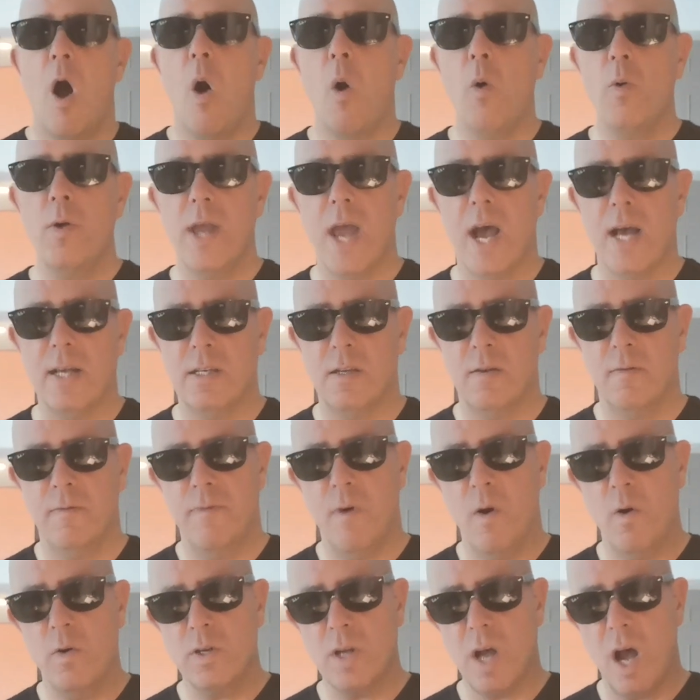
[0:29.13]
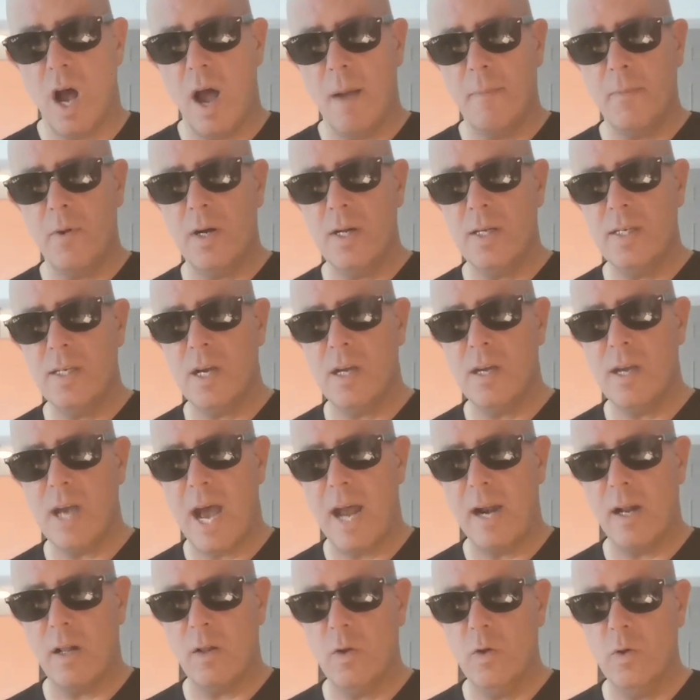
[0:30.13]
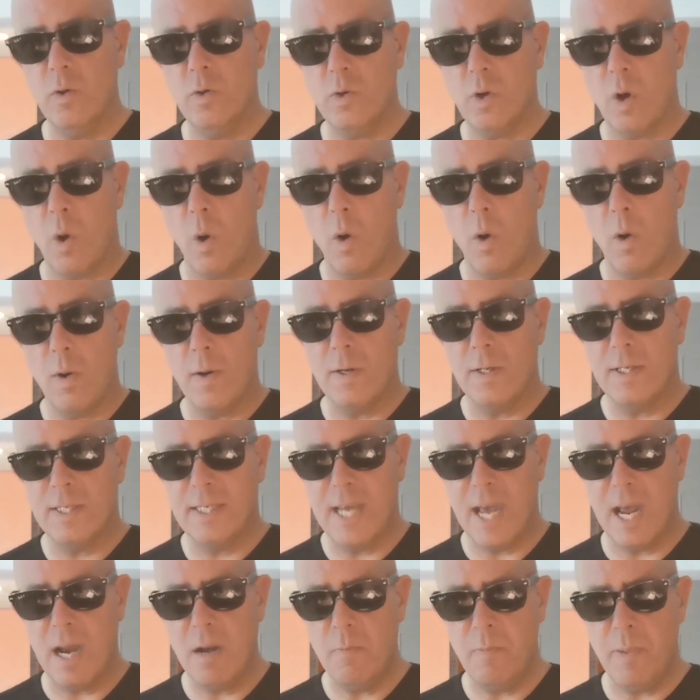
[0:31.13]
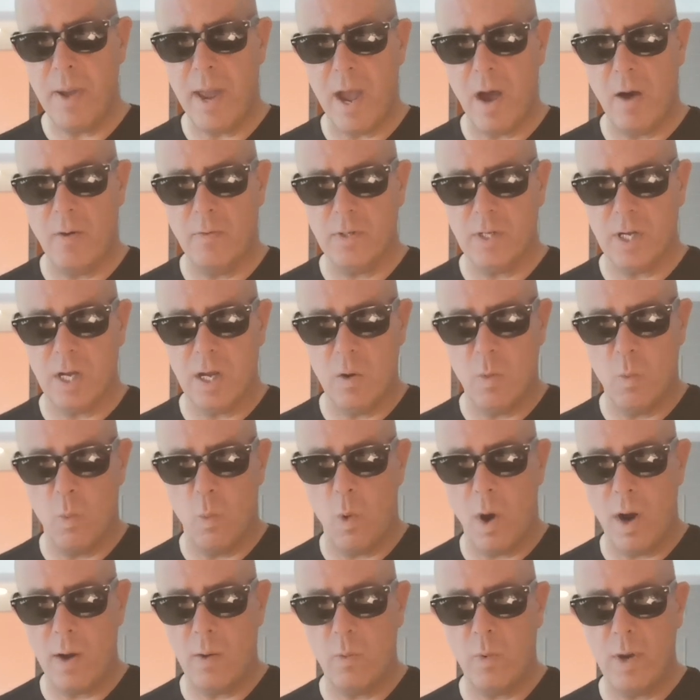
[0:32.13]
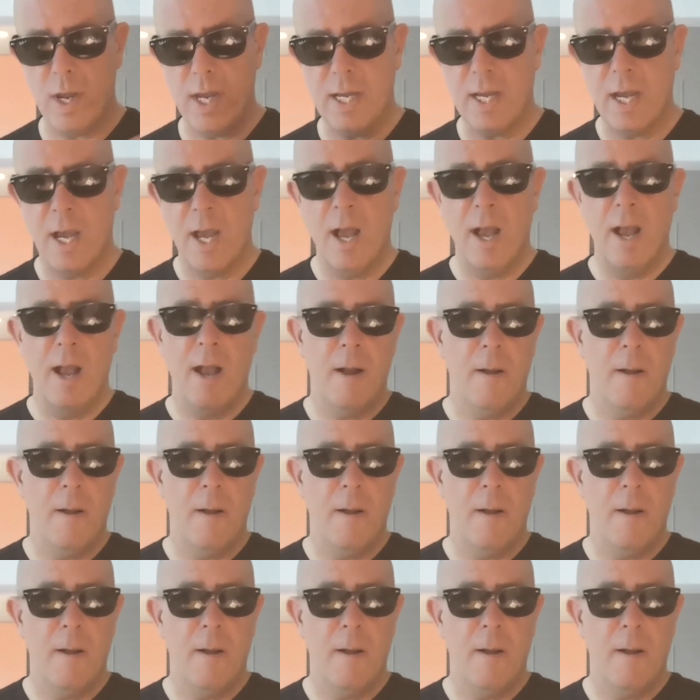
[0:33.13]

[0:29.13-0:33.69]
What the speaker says: Oh yes, folks, I'm going to tell you how to lose 10 pounds in 1 week.